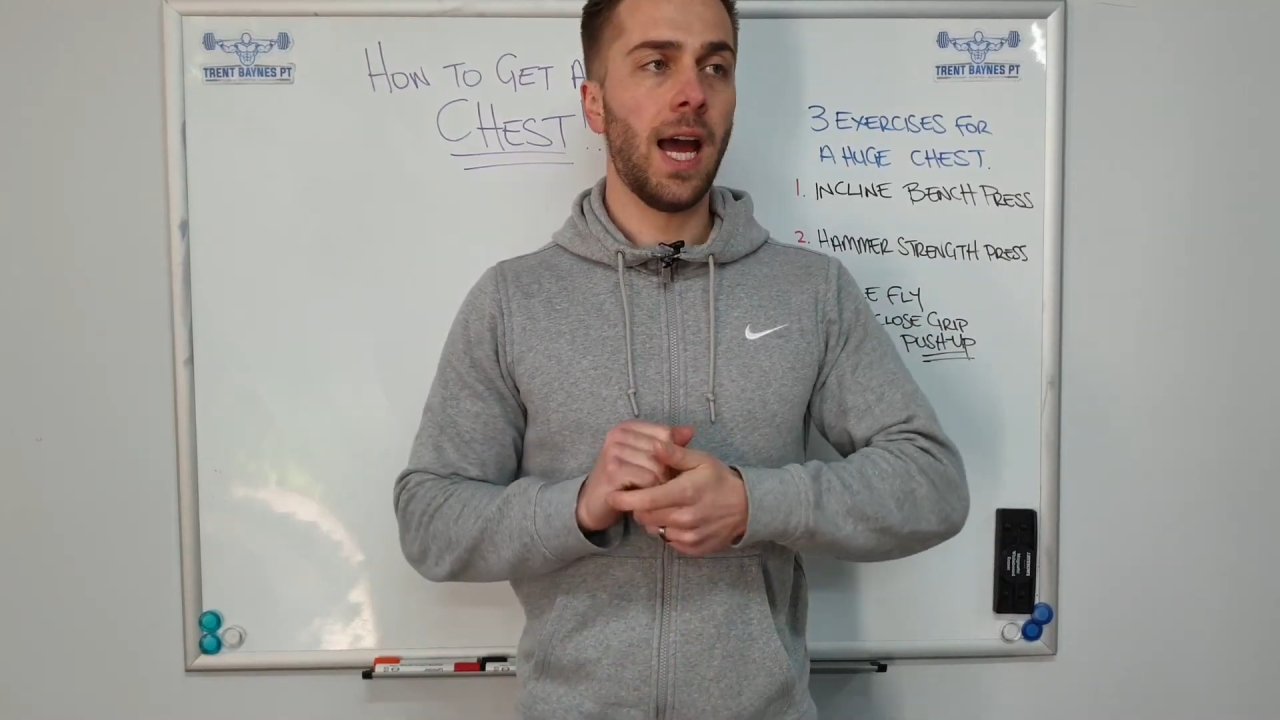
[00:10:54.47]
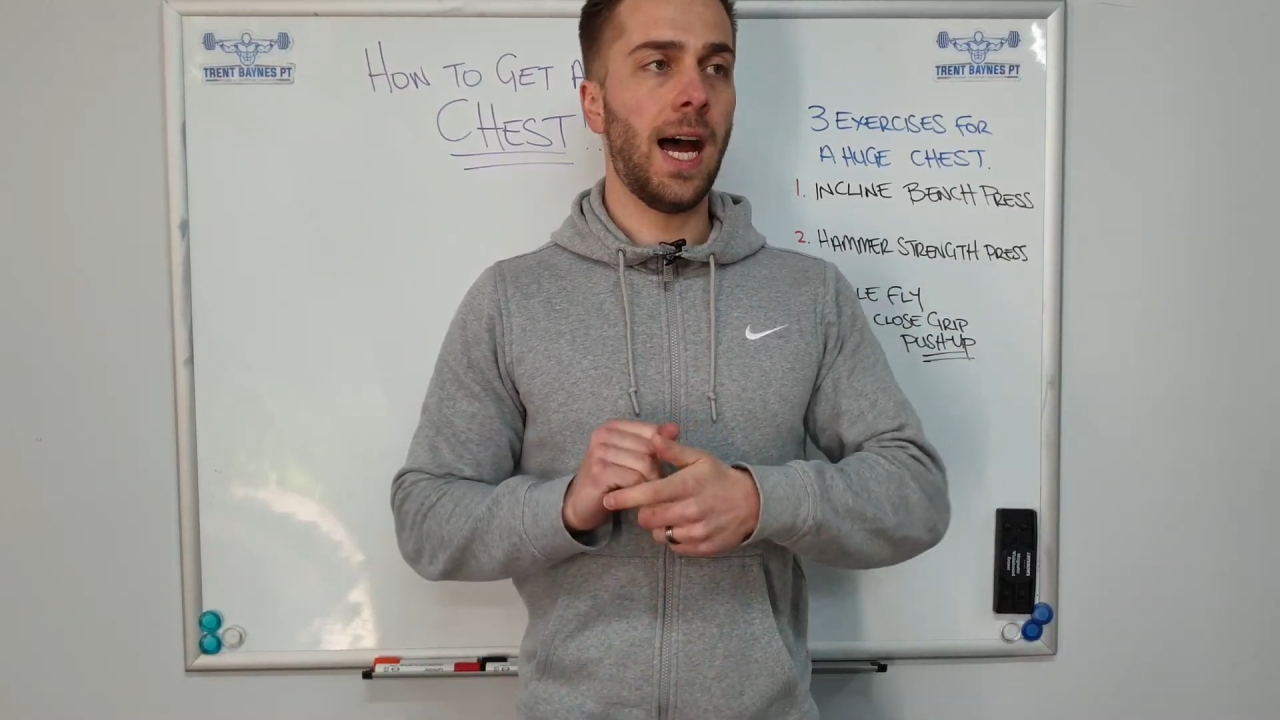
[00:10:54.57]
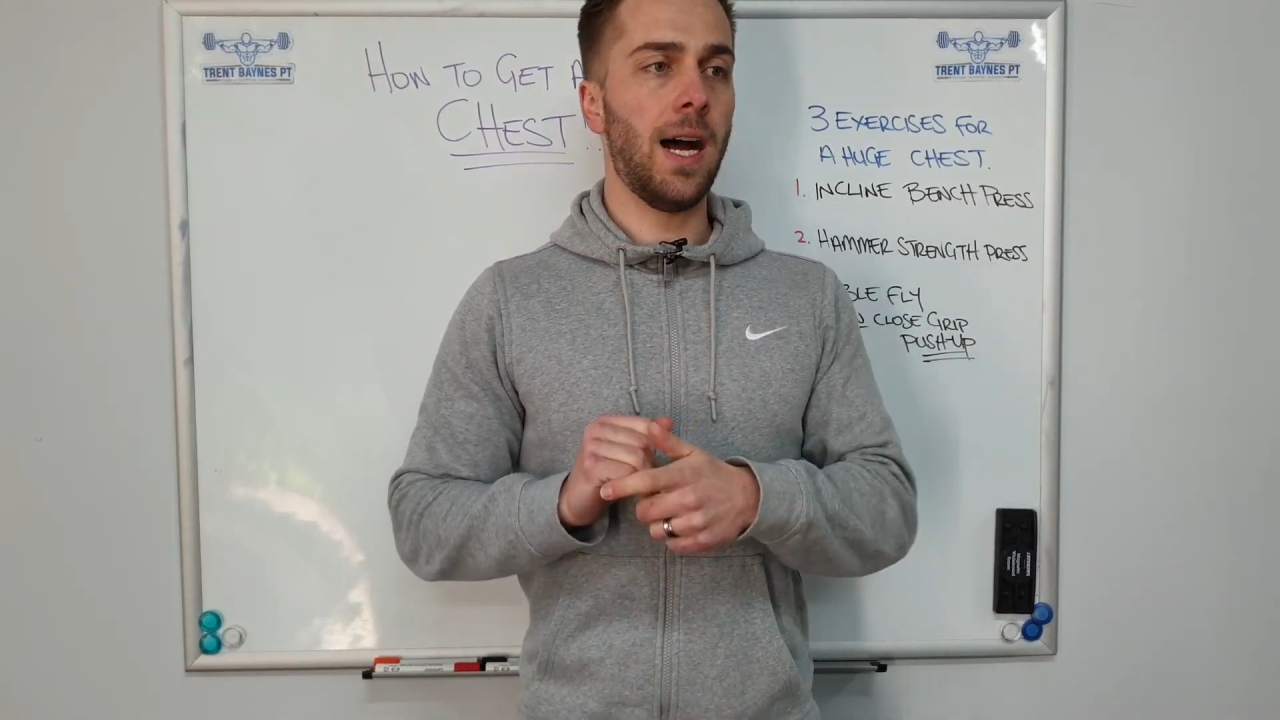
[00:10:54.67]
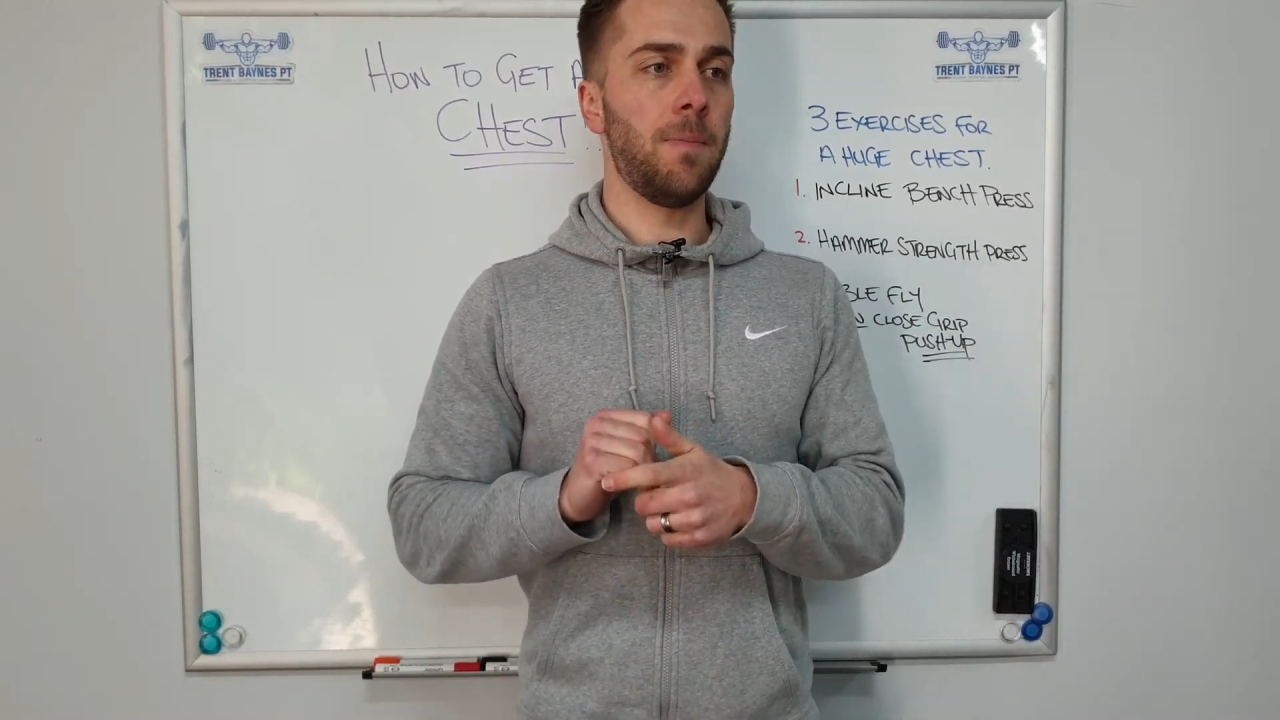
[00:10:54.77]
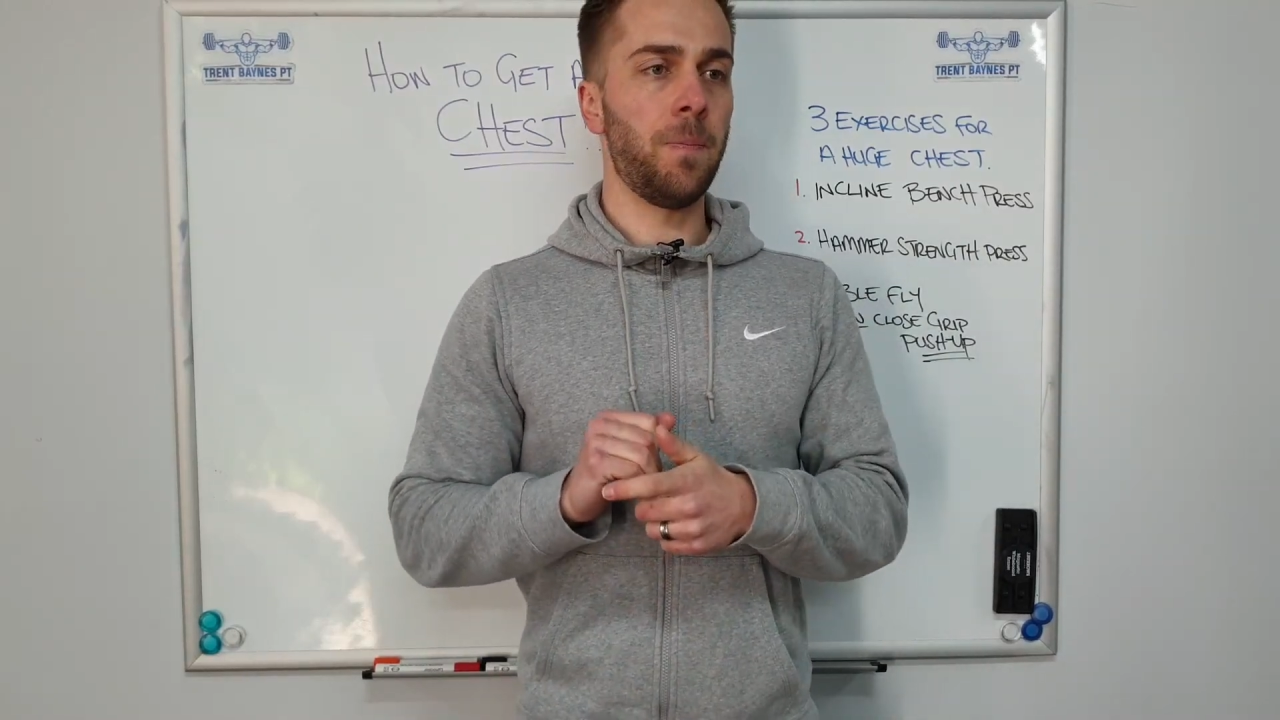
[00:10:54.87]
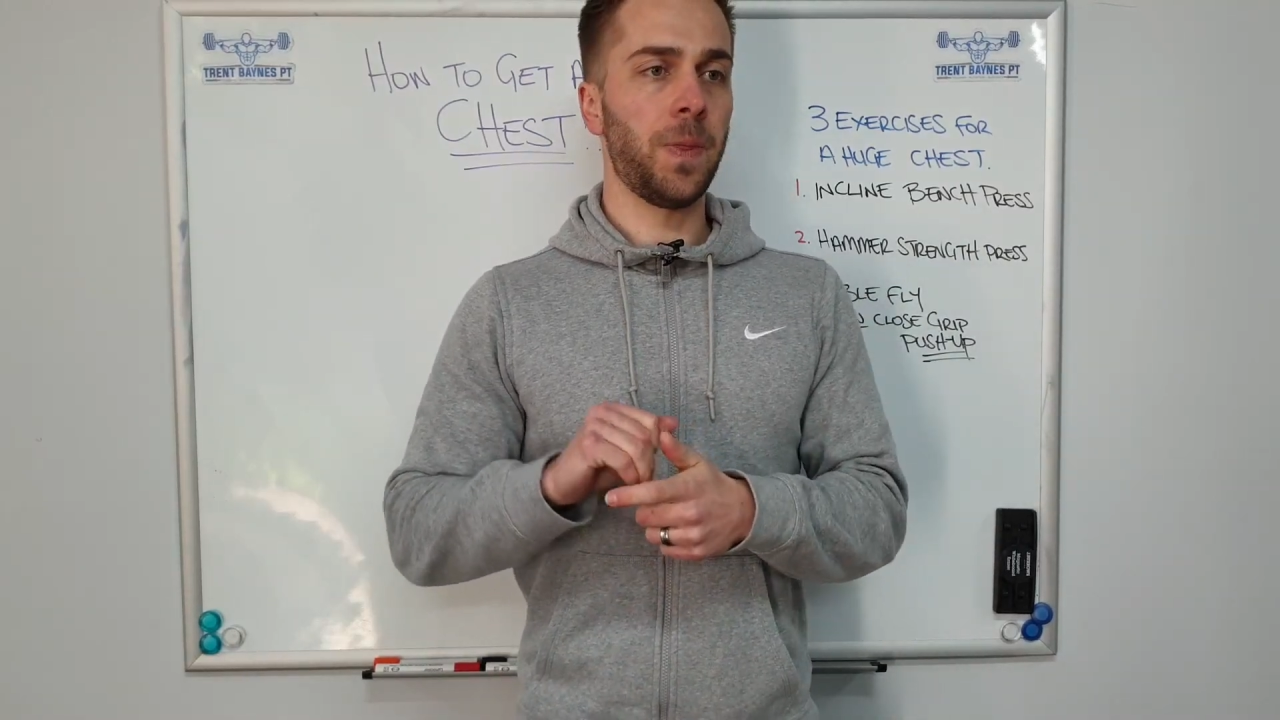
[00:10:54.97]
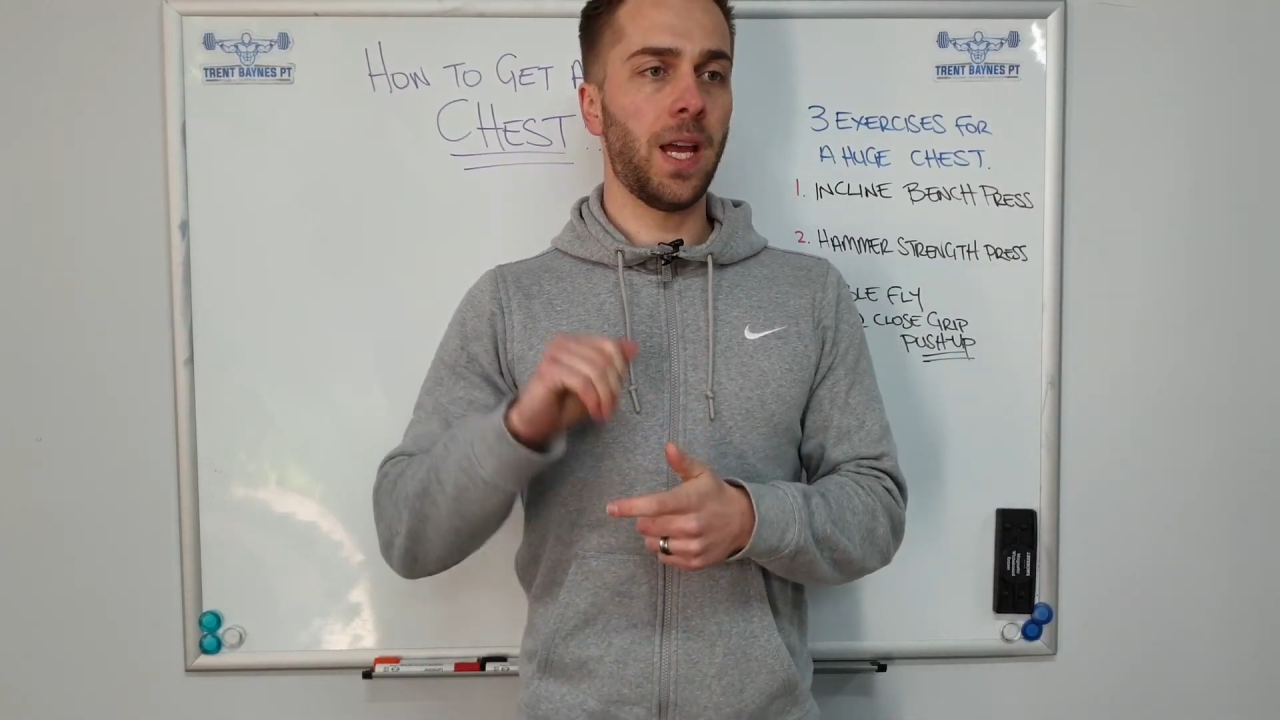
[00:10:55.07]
And